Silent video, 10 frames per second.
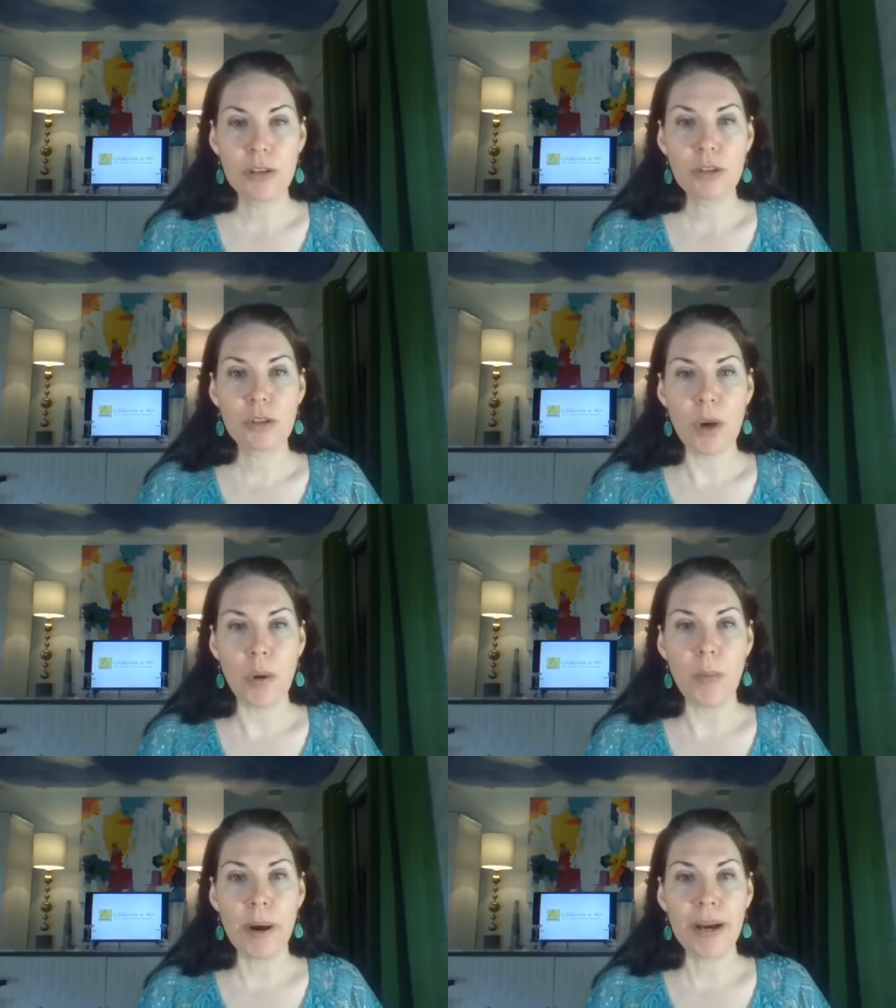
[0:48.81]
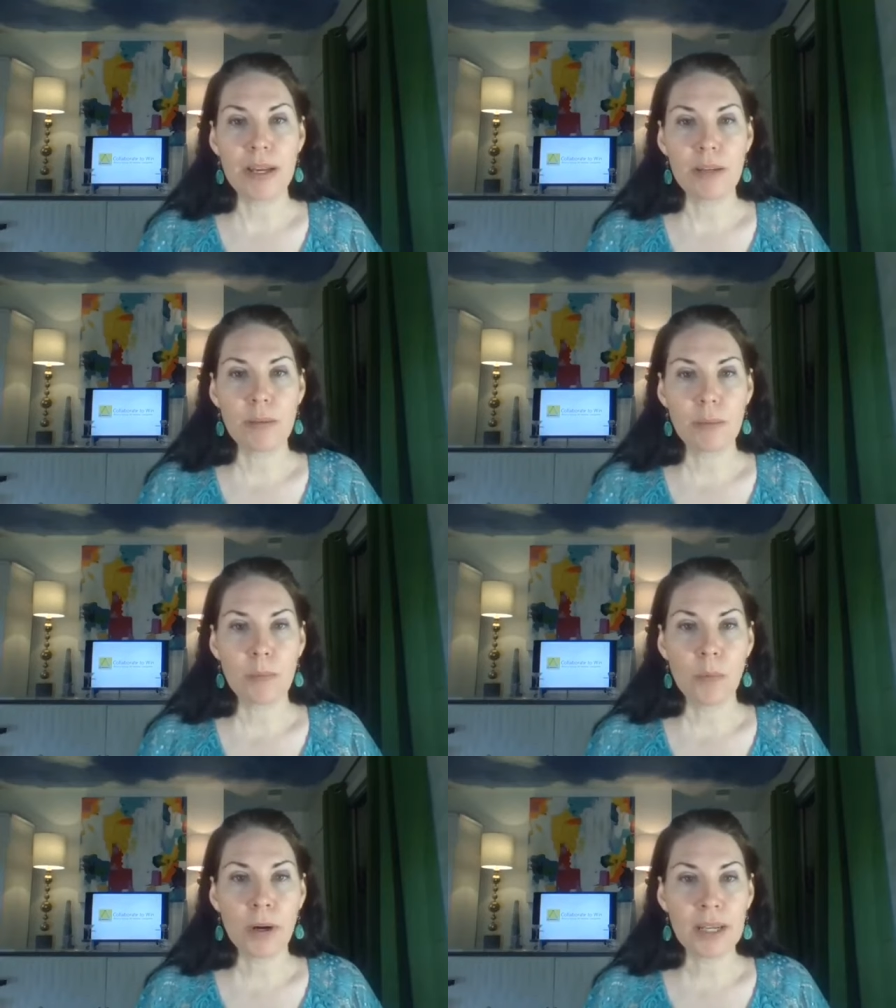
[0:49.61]
So by
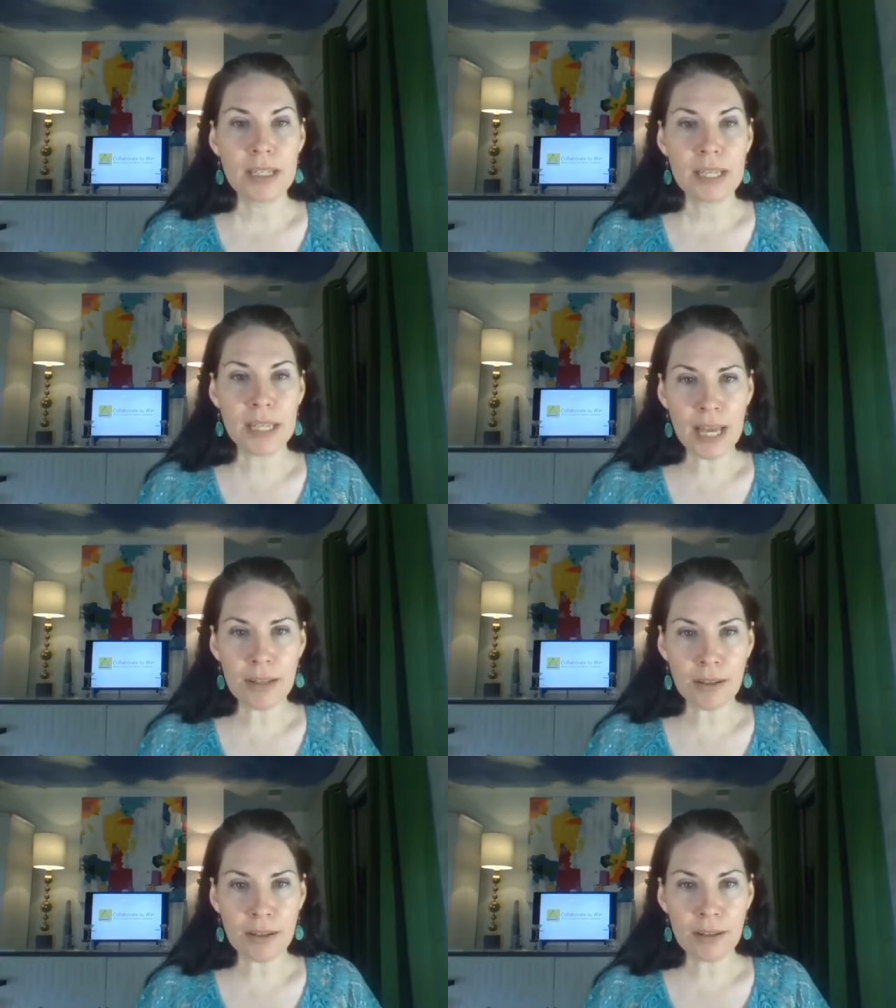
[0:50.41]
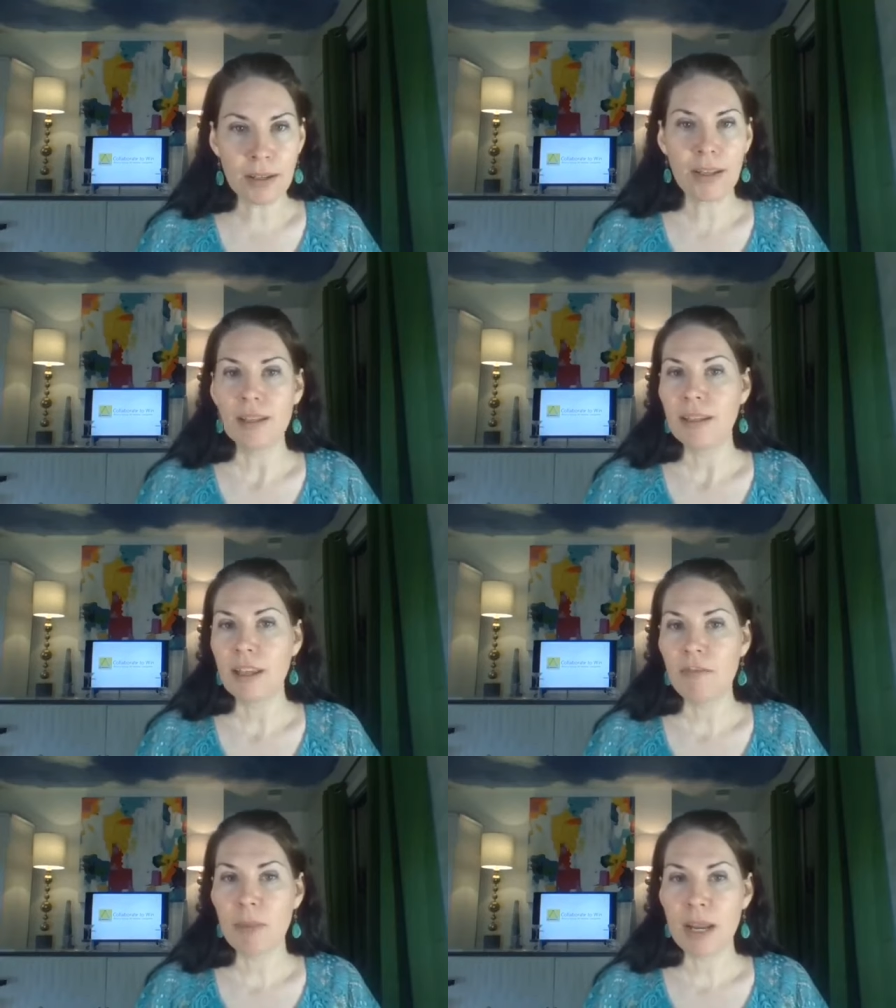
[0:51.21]
working together,
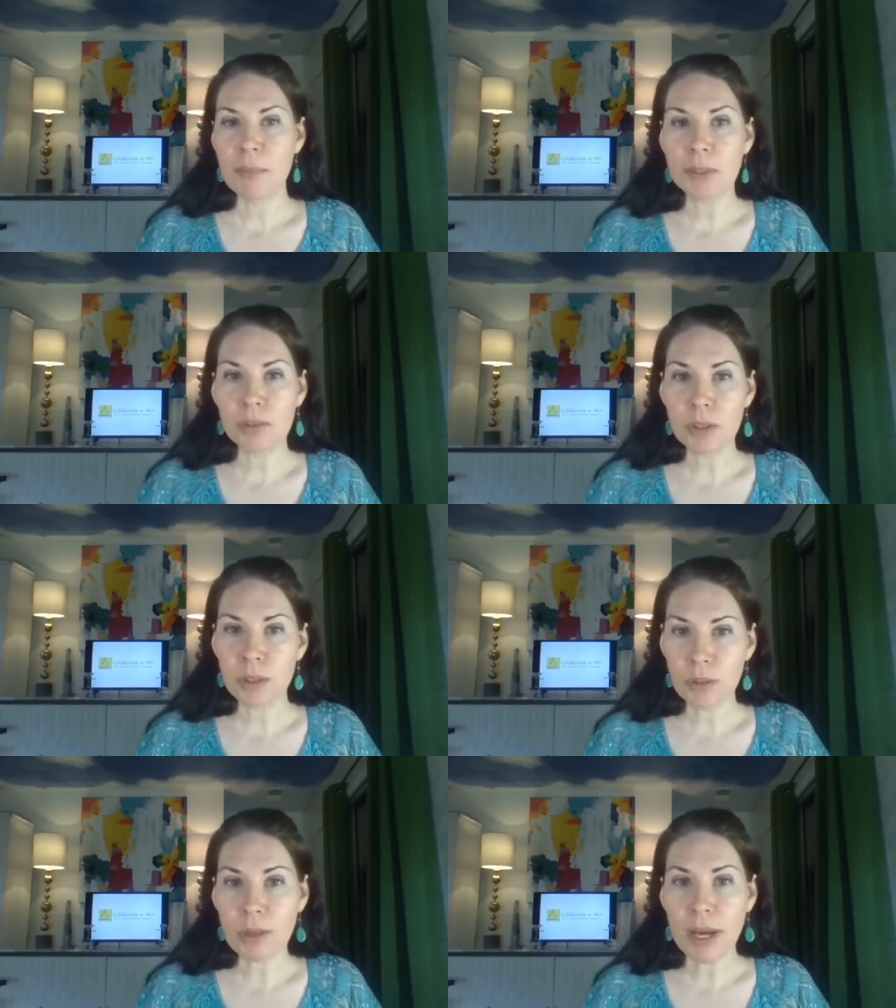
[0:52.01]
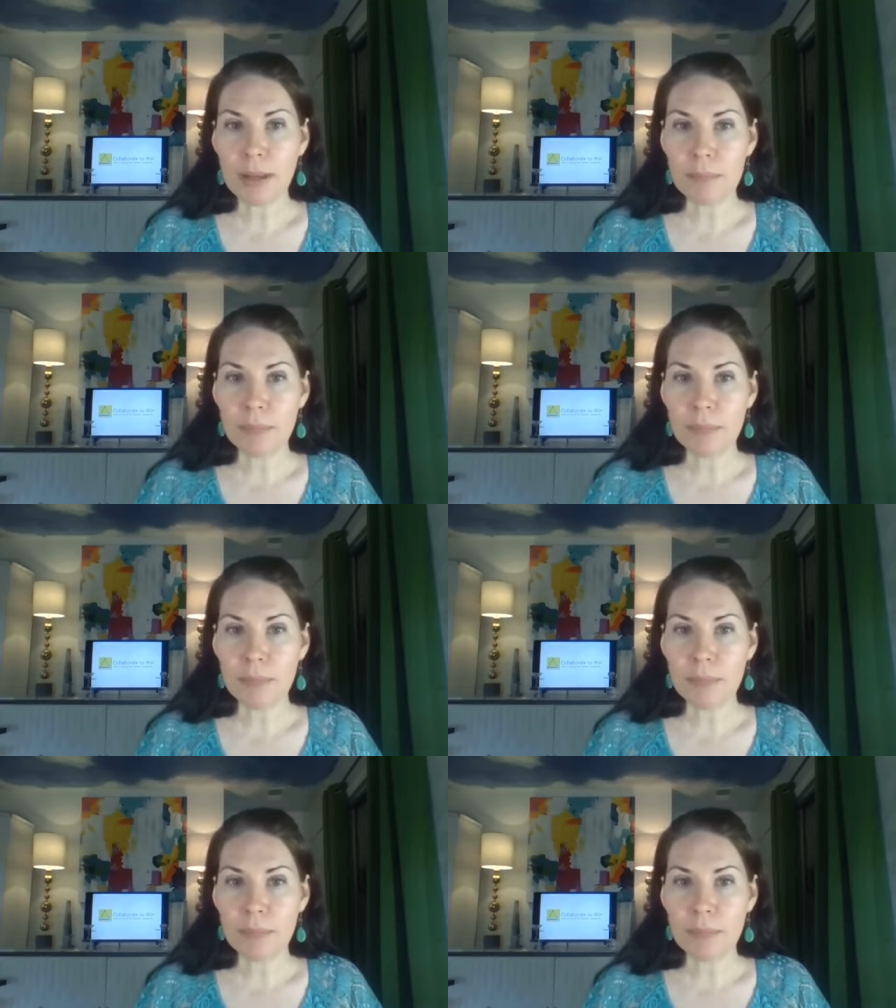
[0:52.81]
they've been able to do that.